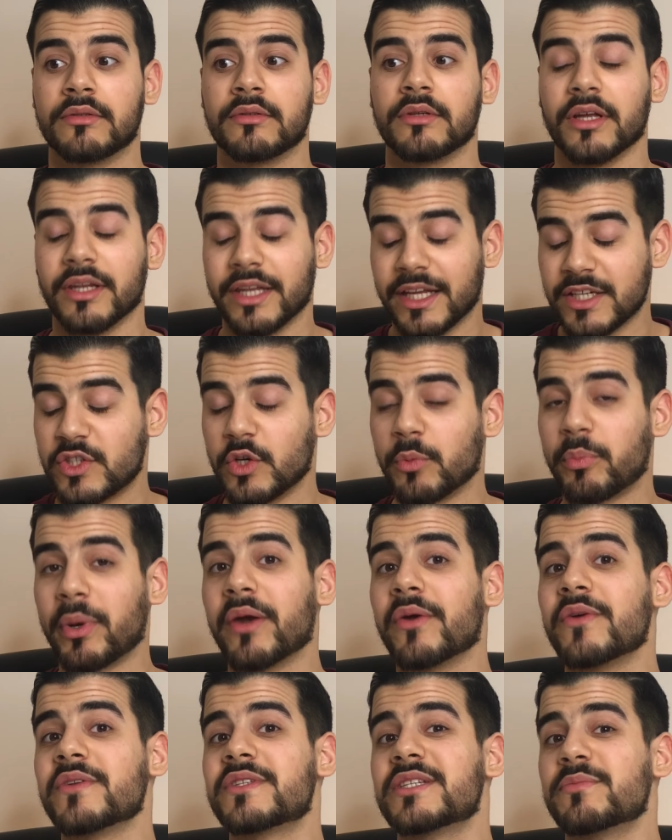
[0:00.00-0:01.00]
Unless your
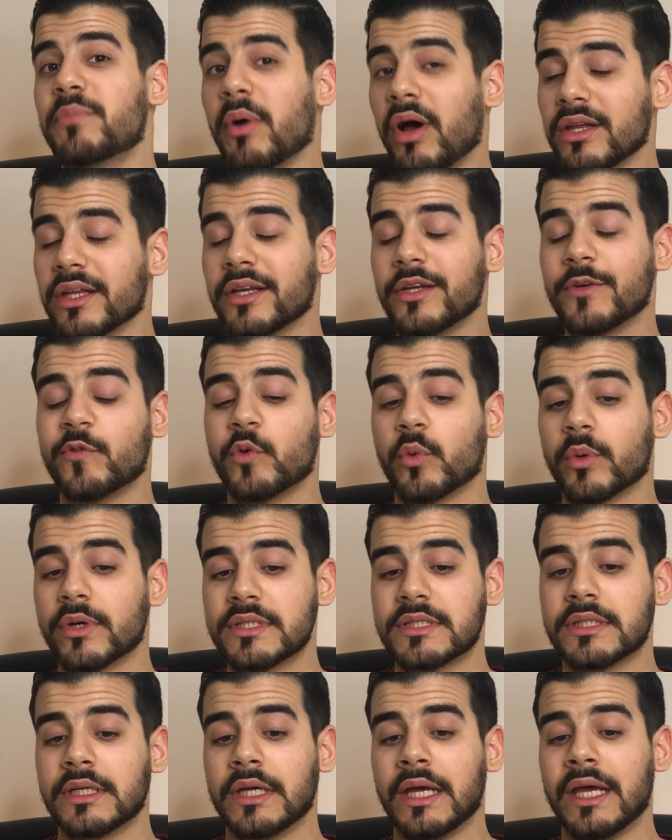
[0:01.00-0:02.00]
parents is balling, of
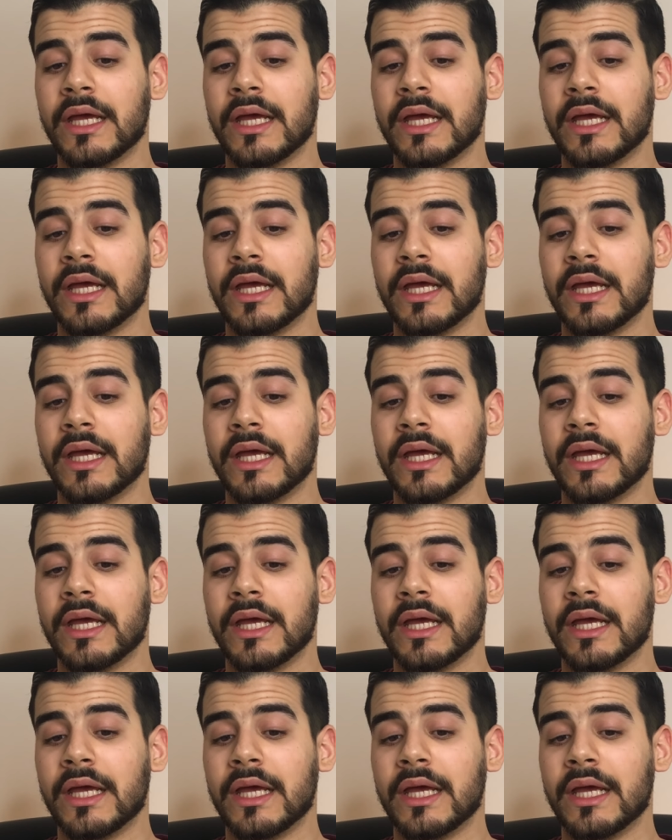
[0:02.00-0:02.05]
course.